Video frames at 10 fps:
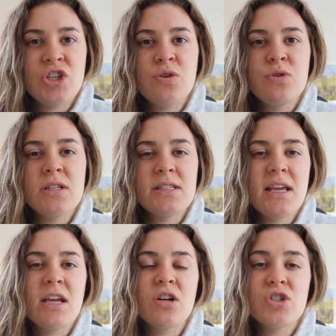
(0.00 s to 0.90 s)
you to
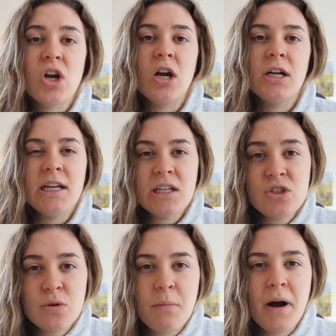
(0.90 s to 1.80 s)
say you're sorry and
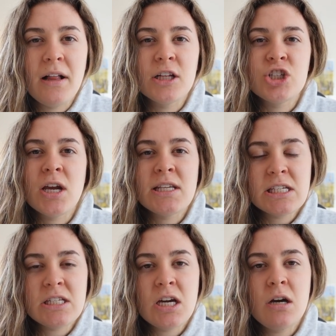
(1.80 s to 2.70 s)
to apologize
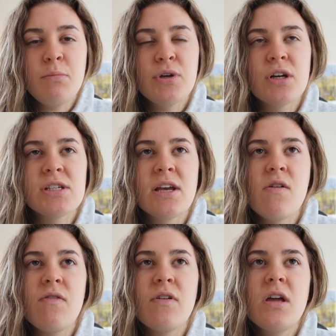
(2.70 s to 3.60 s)
and to humble
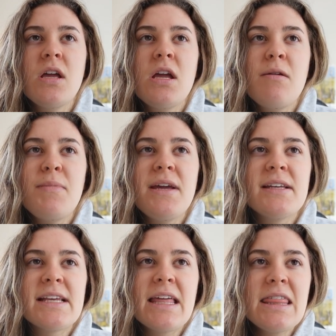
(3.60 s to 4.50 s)
yourself,
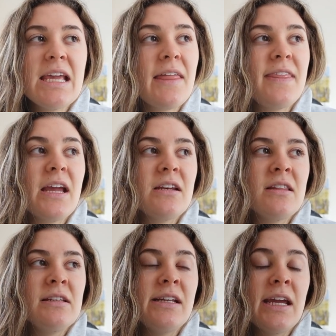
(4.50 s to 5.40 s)
because I think at the end of
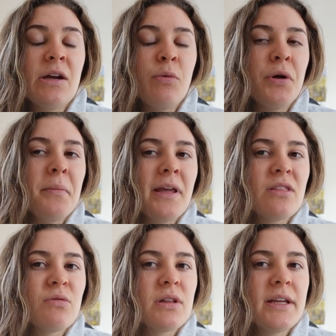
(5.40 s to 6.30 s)
the day, it will make
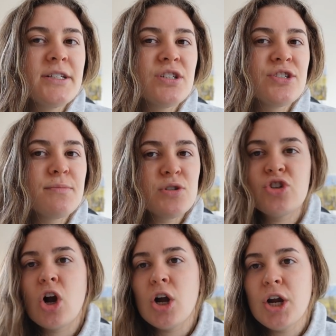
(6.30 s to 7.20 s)
the relationship
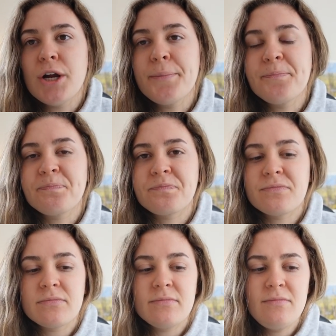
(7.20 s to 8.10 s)
stronger.
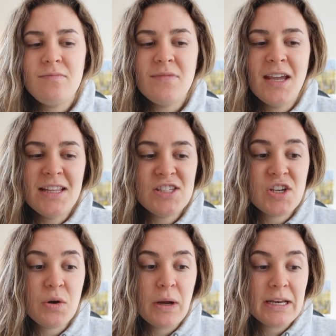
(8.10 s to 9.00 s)
And
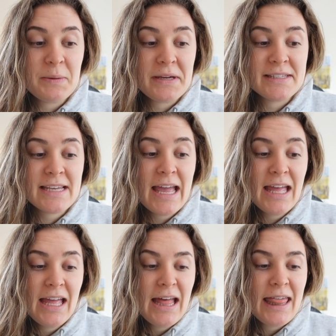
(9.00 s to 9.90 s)
so anyways,
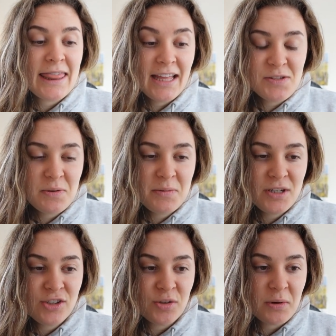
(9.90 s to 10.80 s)
that's what I'm
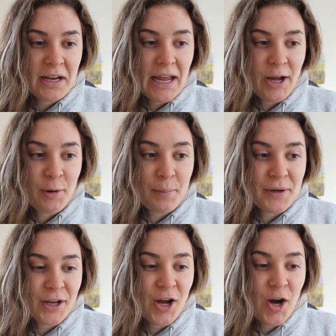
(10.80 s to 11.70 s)
going to do right now. I'm
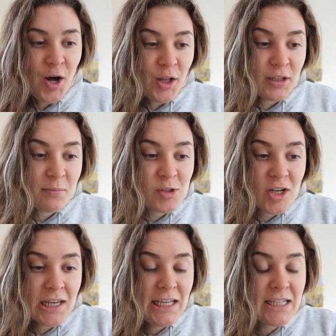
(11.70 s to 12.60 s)
going to call up
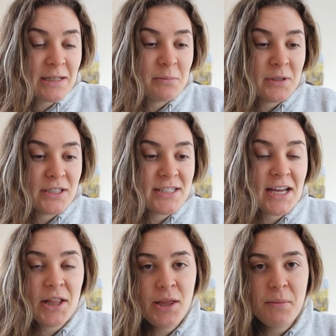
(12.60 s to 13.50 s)
Johnny and I'm going to
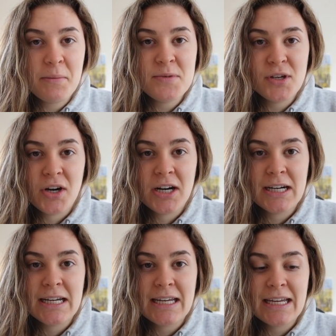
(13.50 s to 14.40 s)
tell him I'm
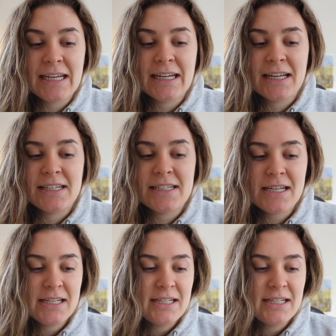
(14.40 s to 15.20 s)
sorry. And